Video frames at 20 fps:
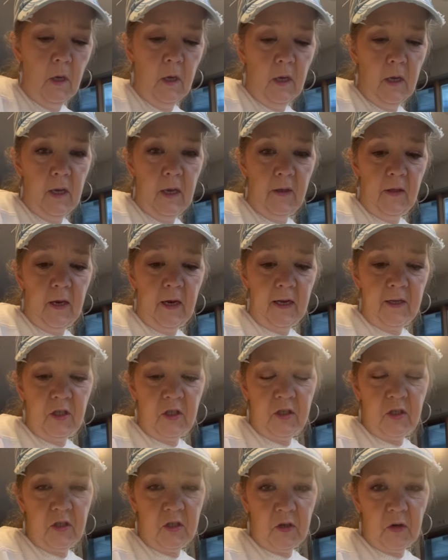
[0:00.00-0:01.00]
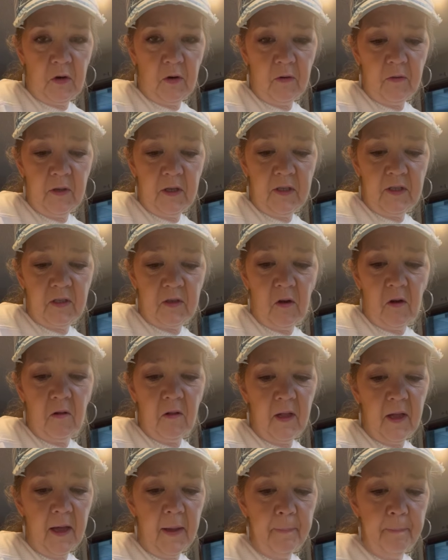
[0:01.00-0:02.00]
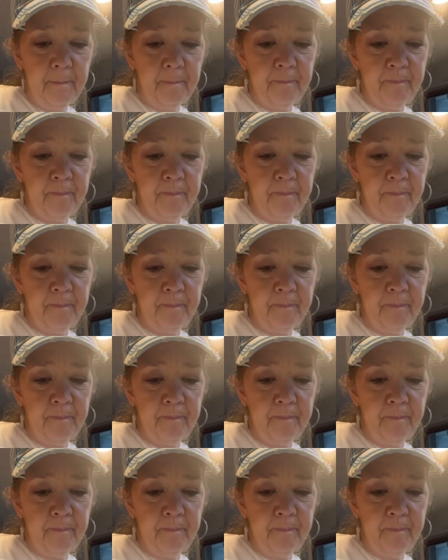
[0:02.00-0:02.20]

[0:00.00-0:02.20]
And then I just stir this all up.